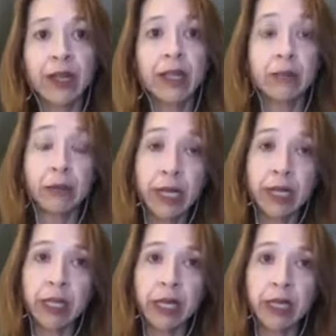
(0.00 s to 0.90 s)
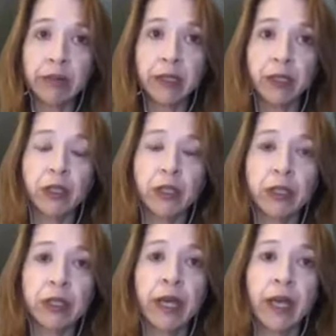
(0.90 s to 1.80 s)
They put out a lot of
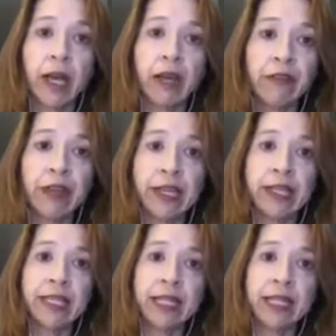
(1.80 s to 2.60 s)
pictures of his